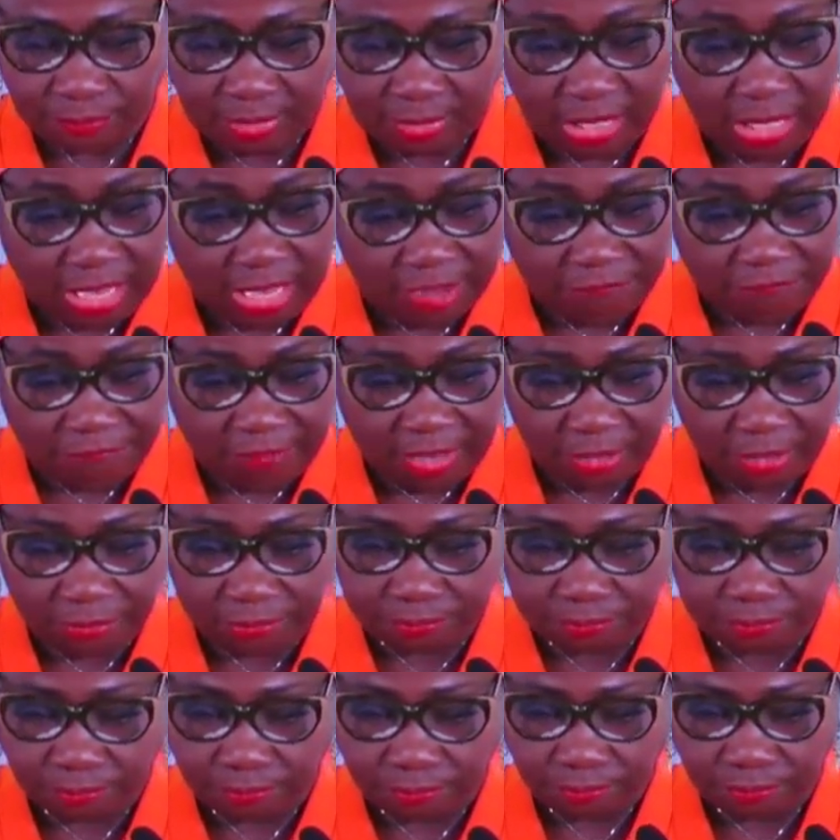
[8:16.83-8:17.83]
AFA,
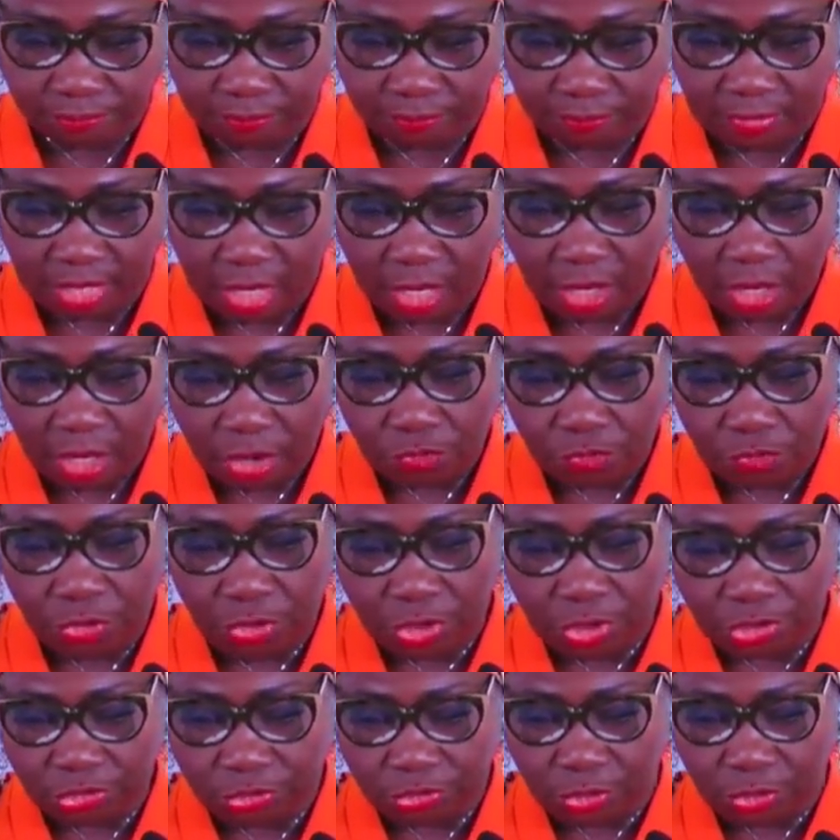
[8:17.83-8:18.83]

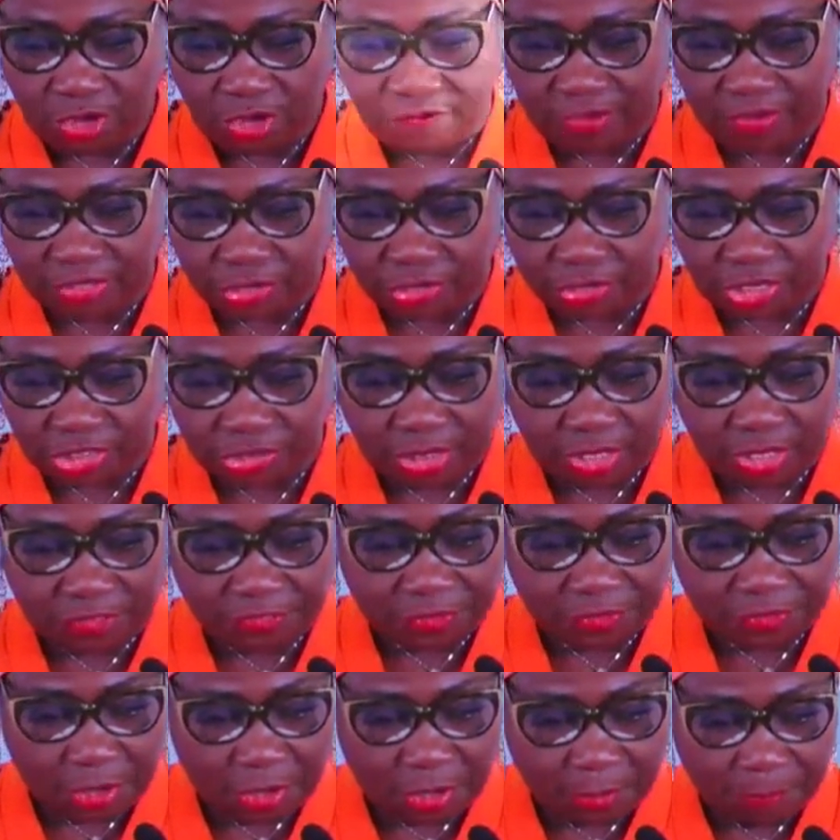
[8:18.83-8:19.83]
Royal School of Educational
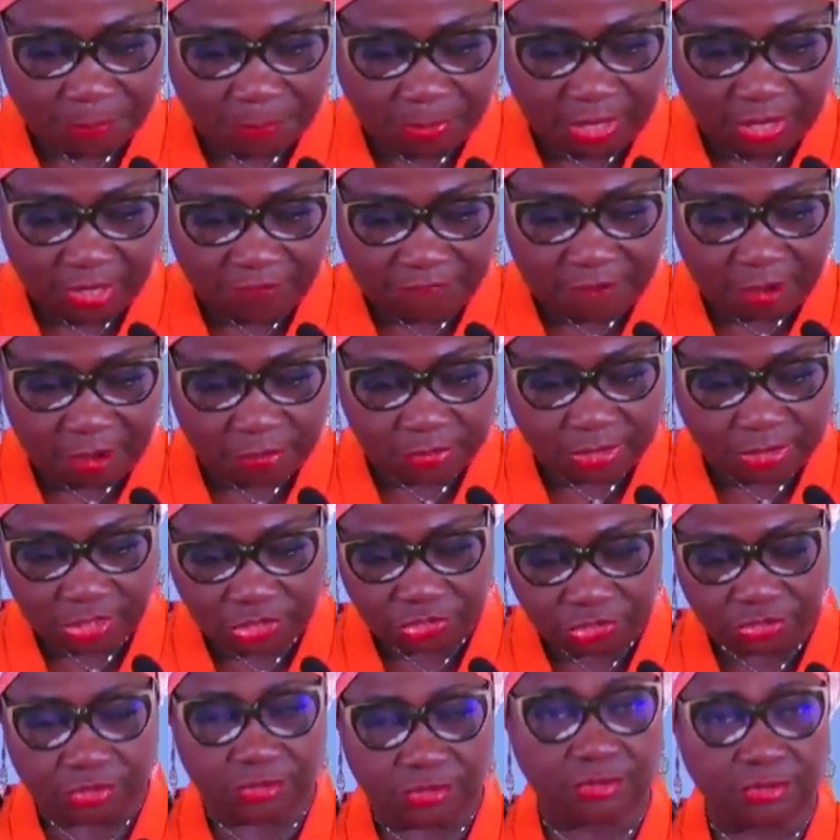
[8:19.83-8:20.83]
Therapy
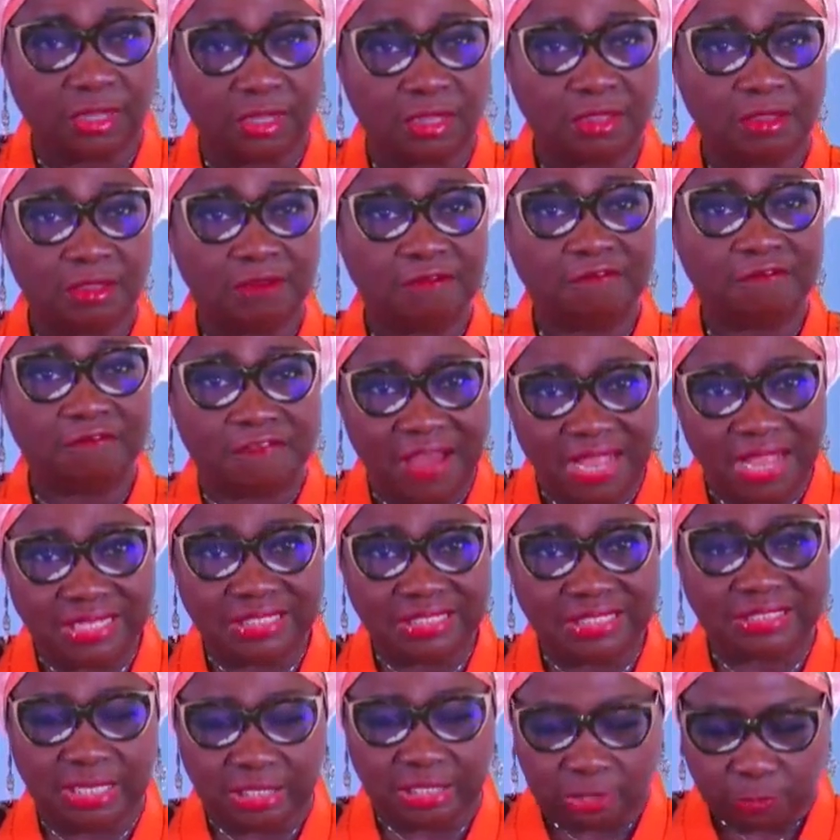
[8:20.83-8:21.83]
Foundation,
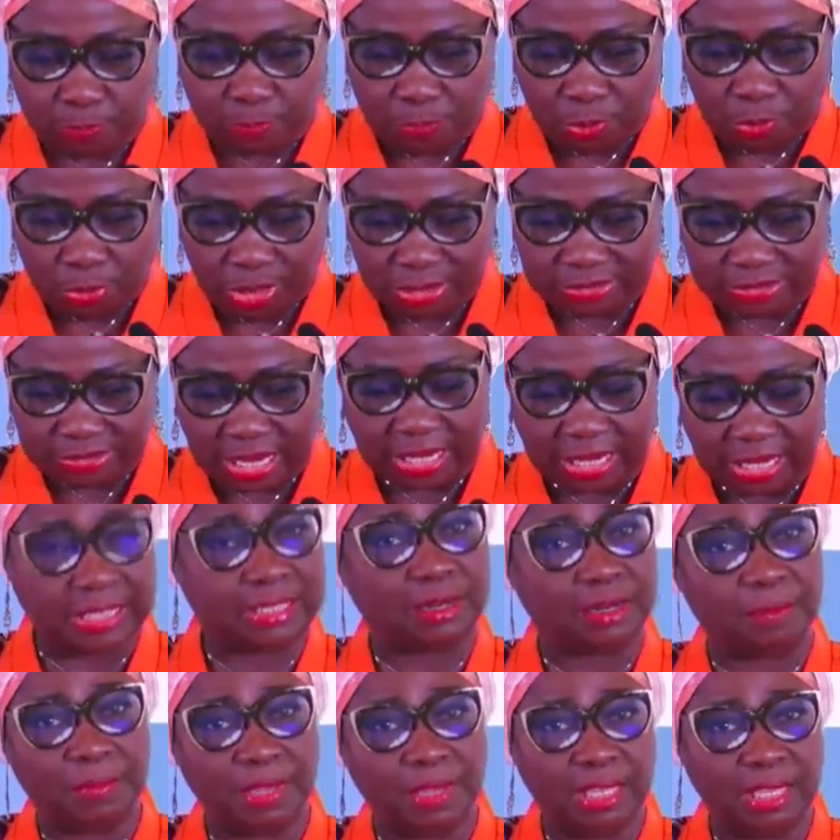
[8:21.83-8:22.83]
Vantage Point
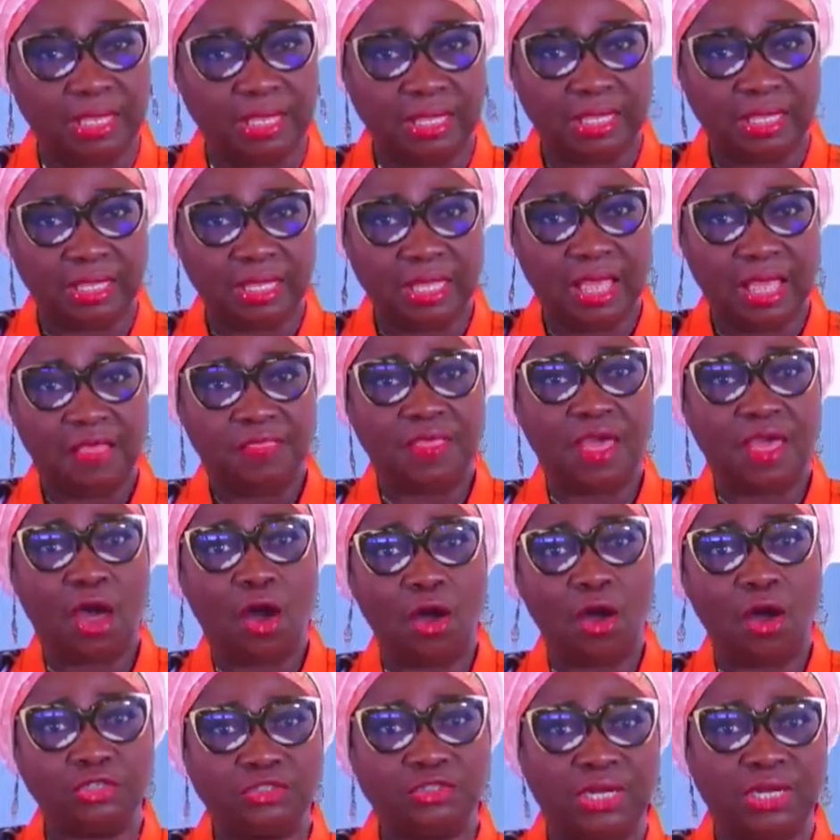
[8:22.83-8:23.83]
Academy, the
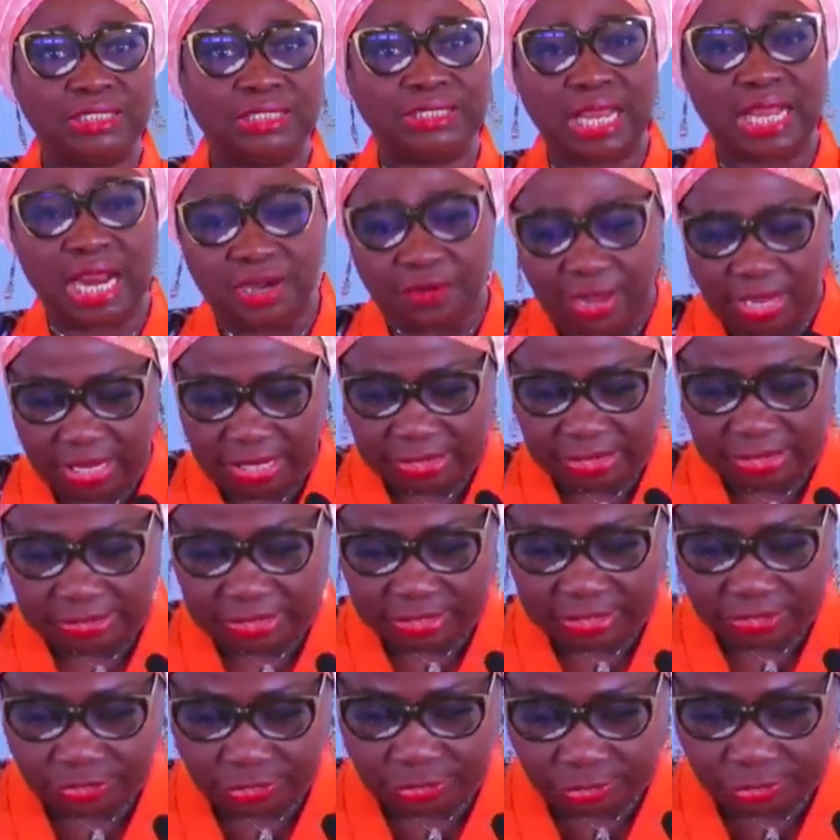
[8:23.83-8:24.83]
100 Naira a
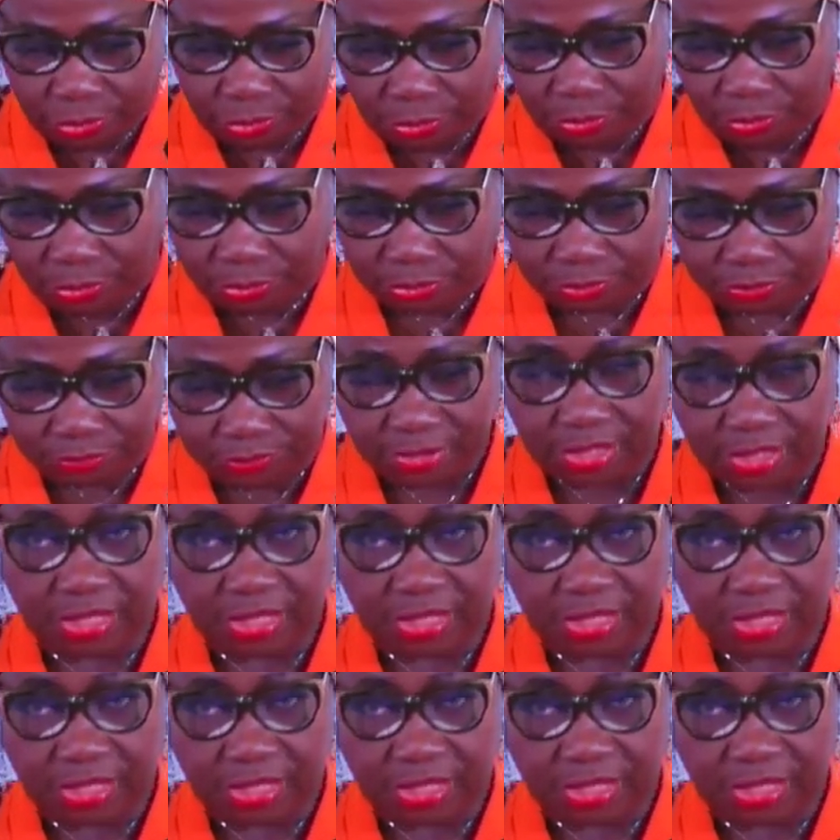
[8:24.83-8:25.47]
day school.